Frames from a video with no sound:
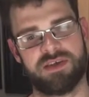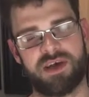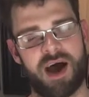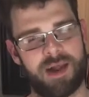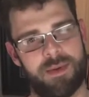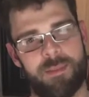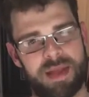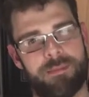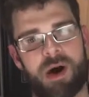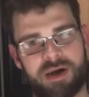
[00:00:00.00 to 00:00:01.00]
got a
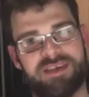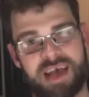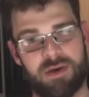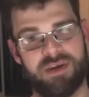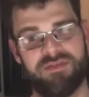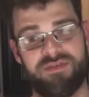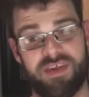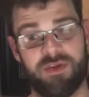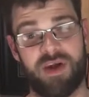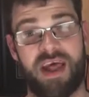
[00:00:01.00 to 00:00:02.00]
bit bogged down in
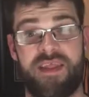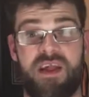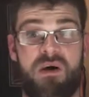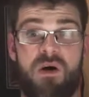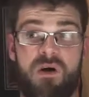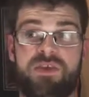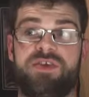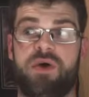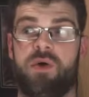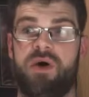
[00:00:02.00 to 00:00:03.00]
filler and then
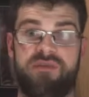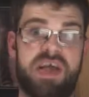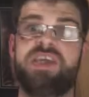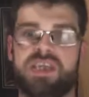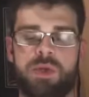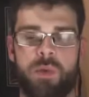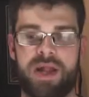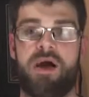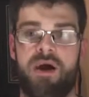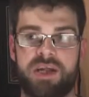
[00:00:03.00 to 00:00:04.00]
also eventually
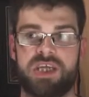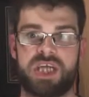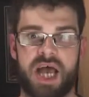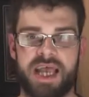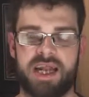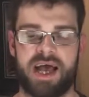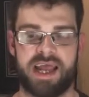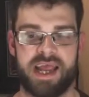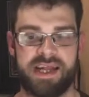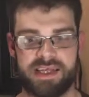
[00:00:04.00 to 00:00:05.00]
went on a giant
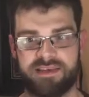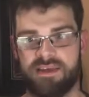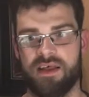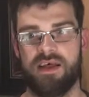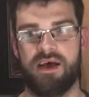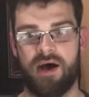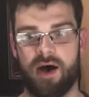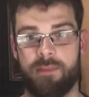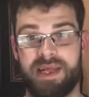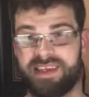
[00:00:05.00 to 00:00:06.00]
hiatus,
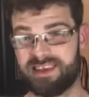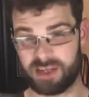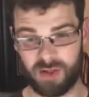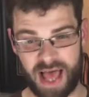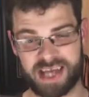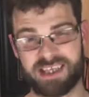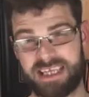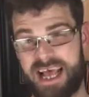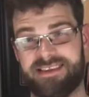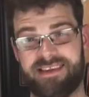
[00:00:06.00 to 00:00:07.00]
it still
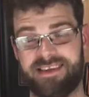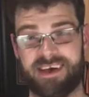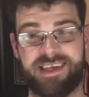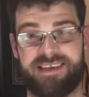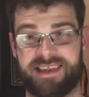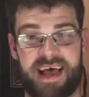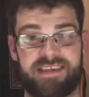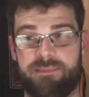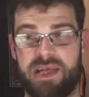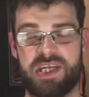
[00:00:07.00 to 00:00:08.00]
actually hasn't done its
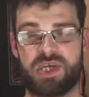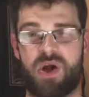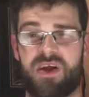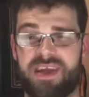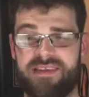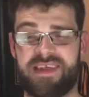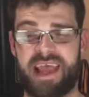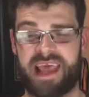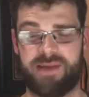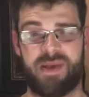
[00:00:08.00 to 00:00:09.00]
last major arc in the
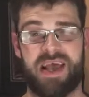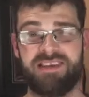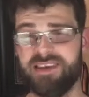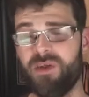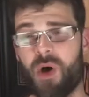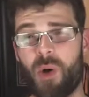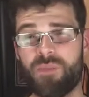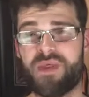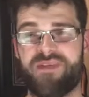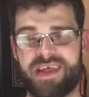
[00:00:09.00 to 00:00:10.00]
anime. I still
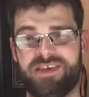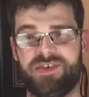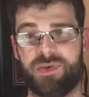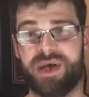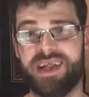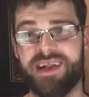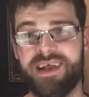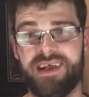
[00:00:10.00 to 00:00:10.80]
hope that they do it,